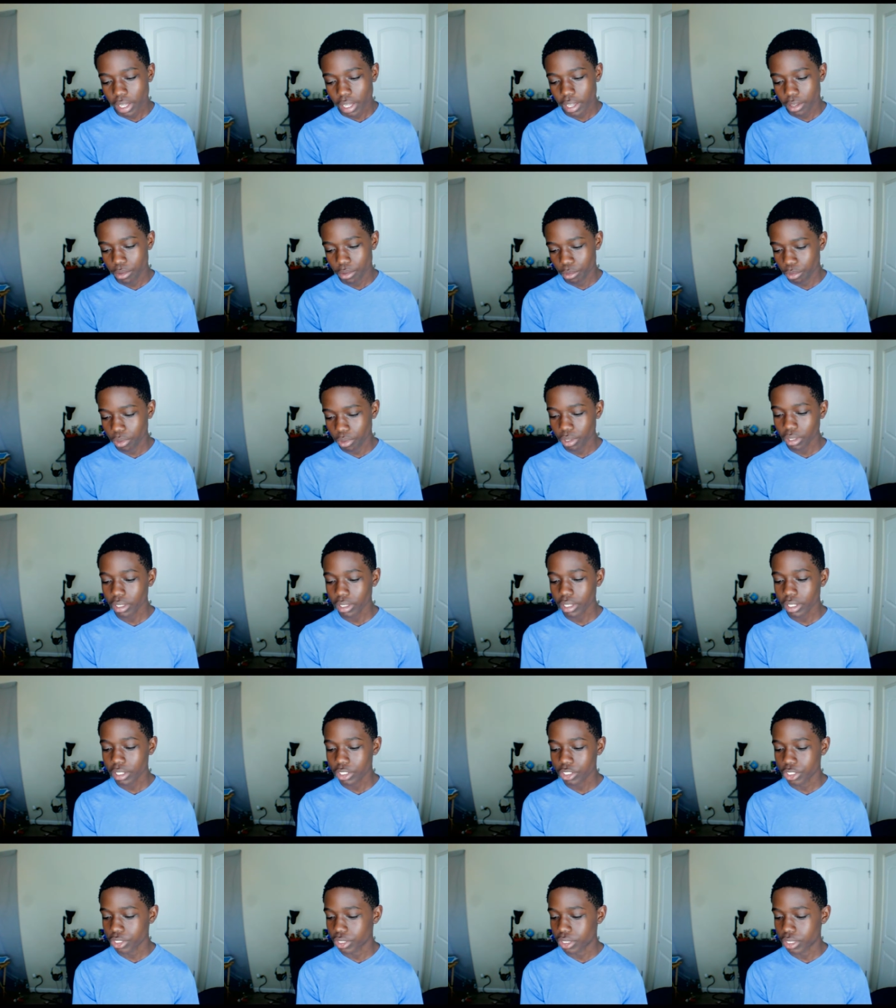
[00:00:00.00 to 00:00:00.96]
It
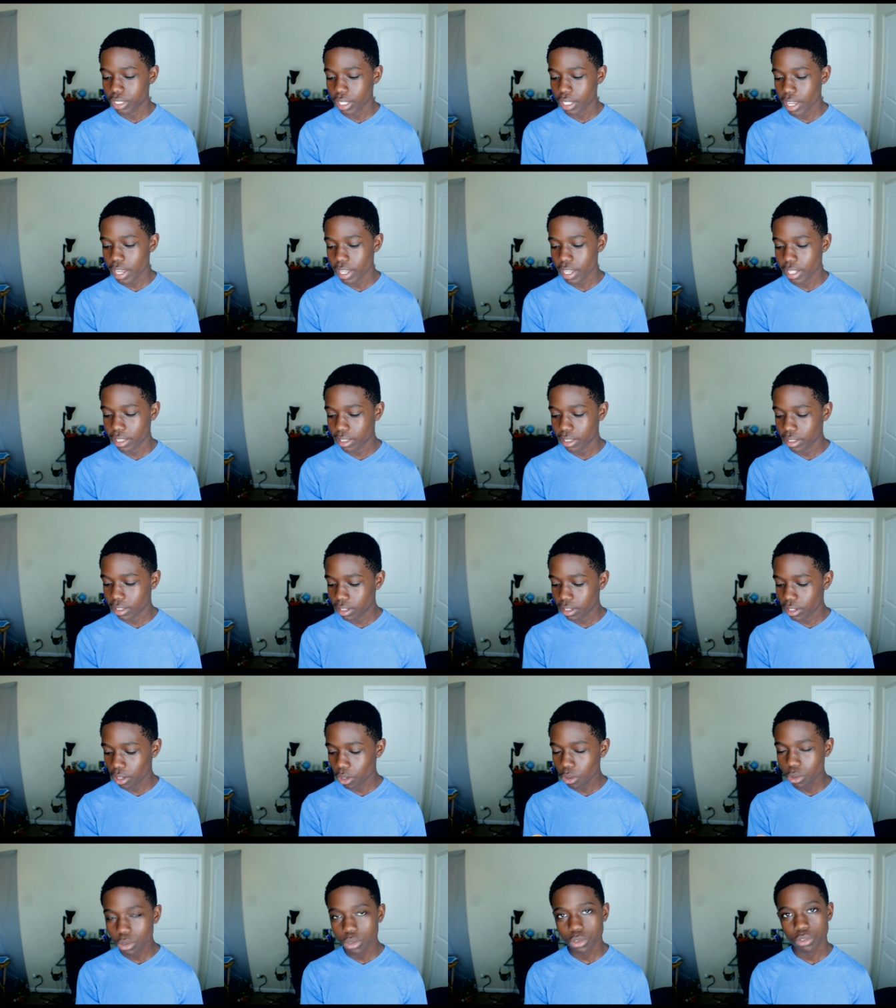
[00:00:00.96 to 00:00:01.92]
really just, it
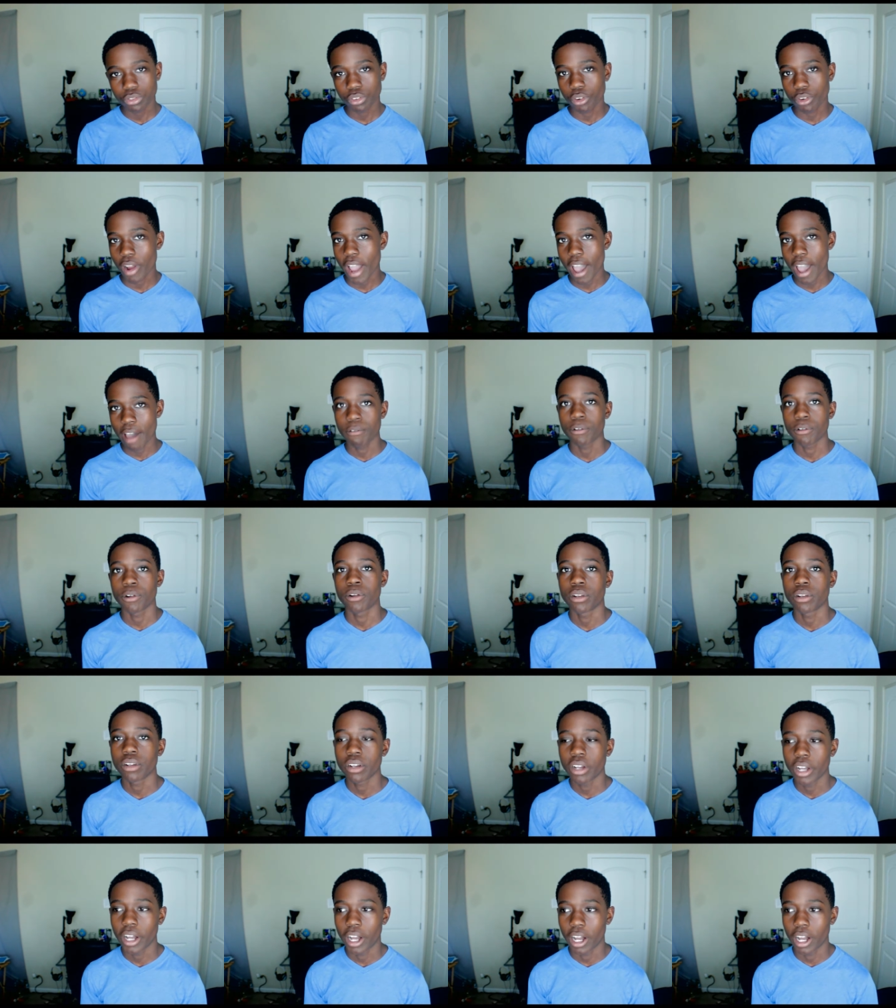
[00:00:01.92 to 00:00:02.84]
goes forever.